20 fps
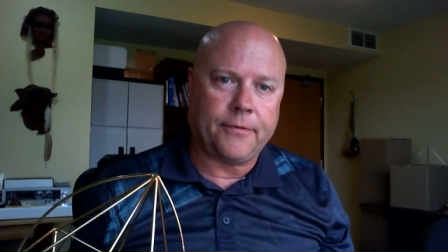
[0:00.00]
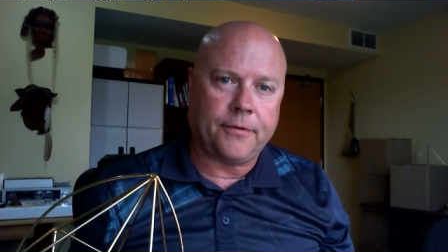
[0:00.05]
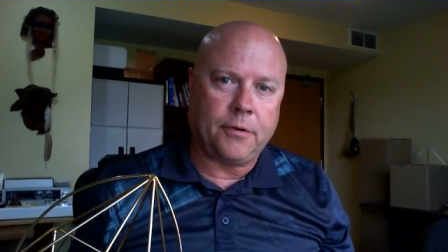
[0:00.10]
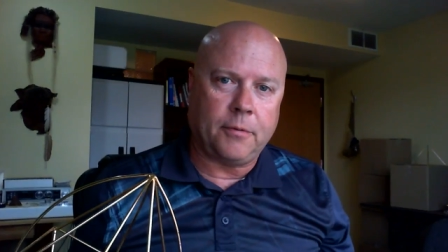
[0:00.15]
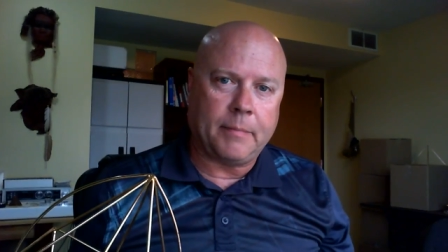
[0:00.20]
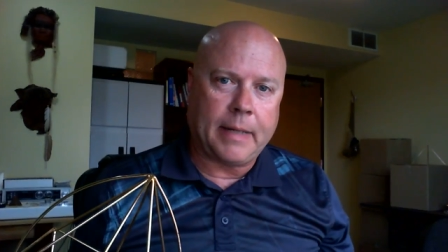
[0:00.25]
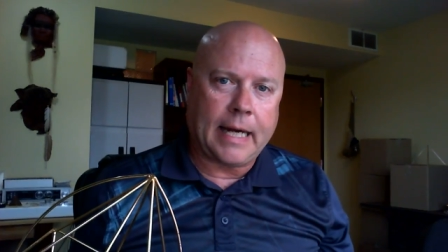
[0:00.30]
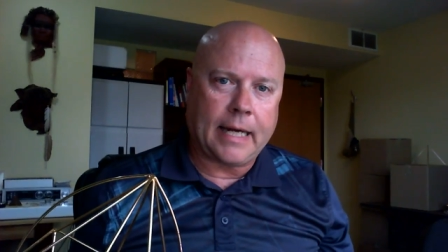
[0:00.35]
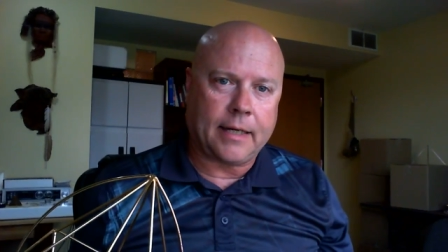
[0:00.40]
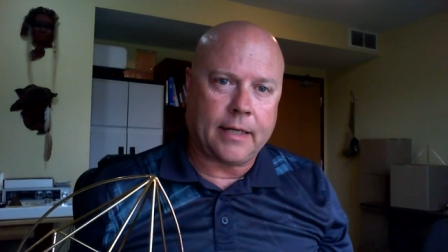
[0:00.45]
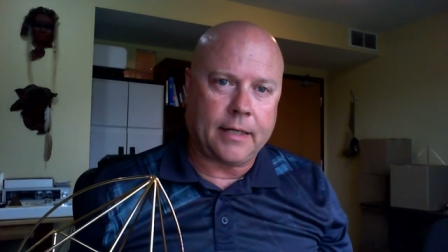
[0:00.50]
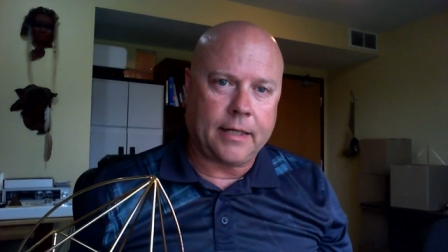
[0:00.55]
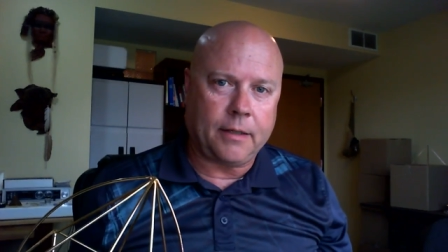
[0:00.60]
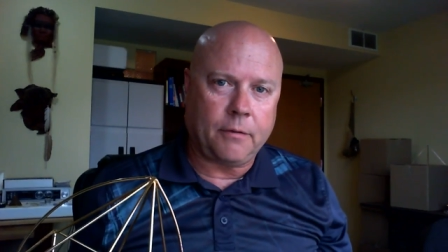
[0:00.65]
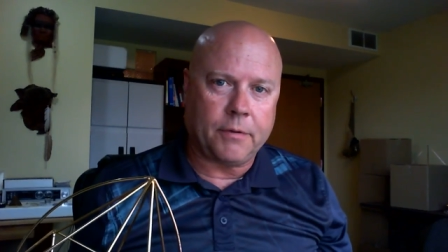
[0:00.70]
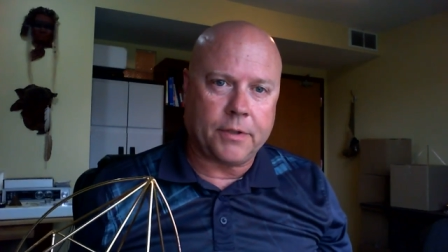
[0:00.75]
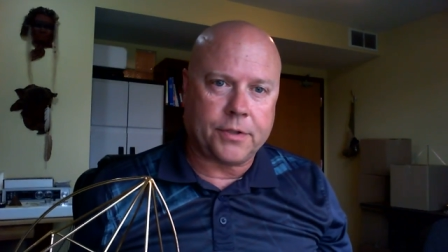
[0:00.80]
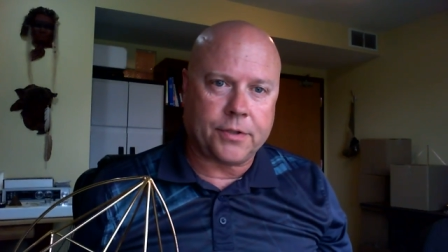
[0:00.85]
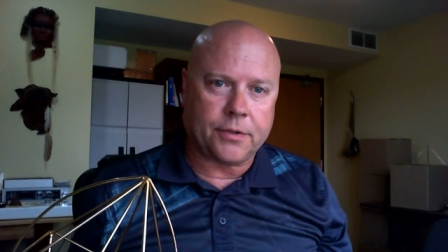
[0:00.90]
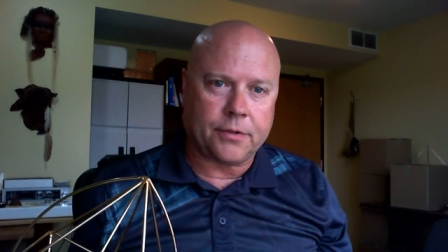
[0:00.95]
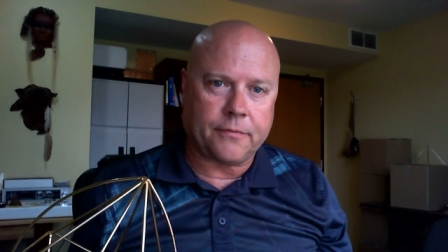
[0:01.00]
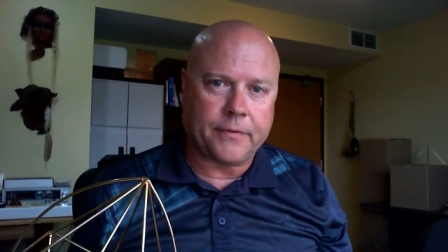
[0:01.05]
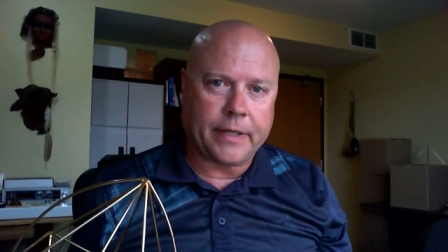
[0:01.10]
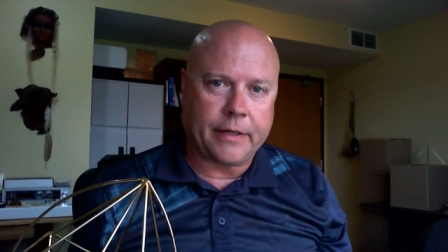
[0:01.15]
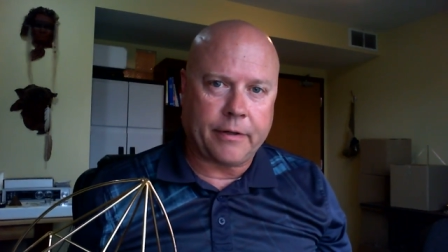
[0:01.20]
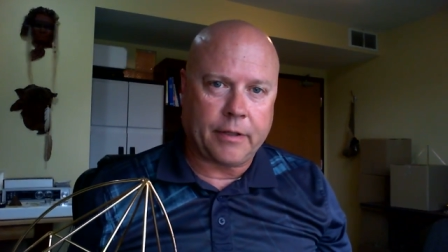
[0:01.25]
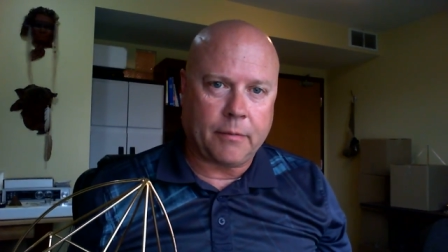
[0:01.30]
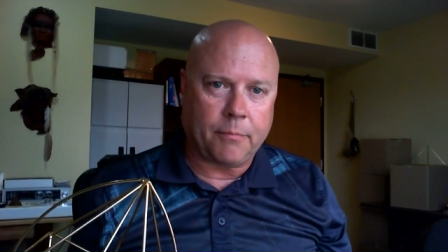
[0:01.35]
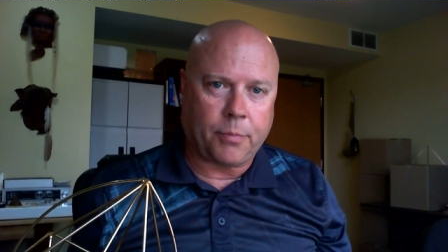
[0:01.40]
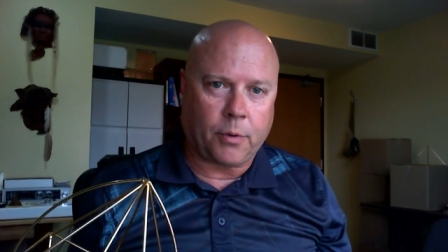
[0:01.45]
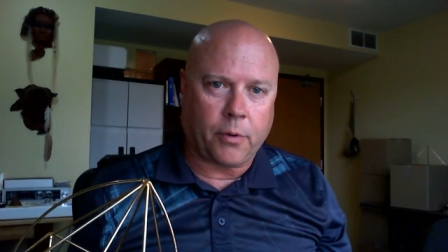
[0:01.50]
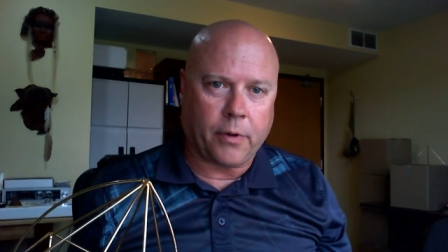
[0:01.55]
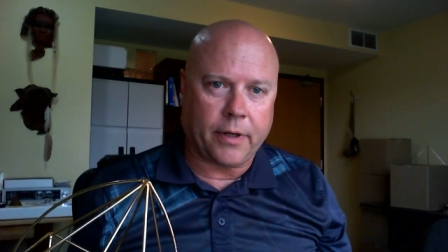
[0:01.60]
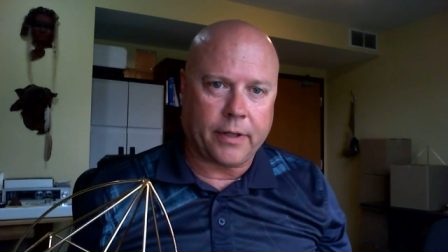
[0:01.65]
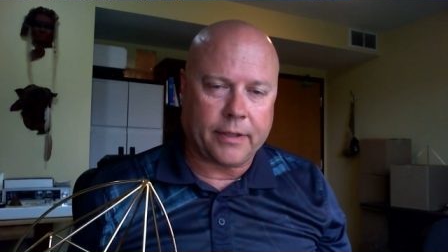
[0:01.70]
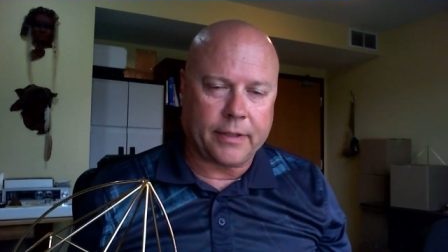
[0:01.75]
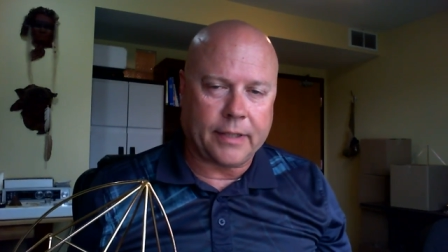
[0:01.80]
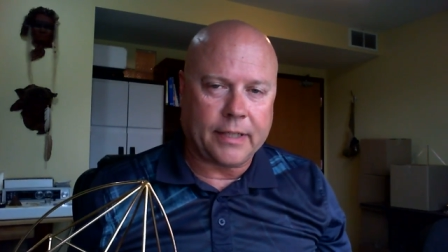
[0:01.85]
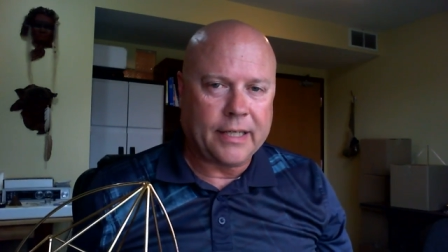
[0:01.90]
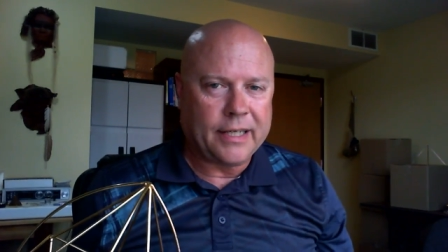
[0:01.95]
humanity, which is very
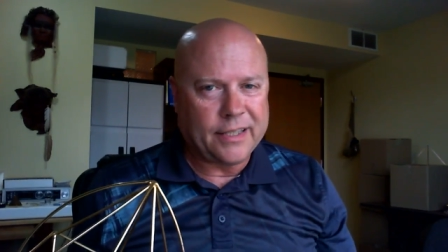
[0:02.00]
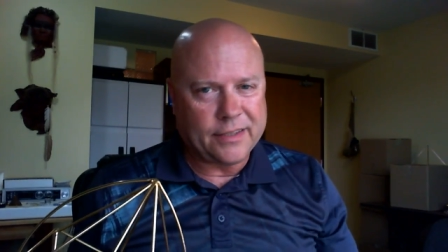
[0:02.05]
important.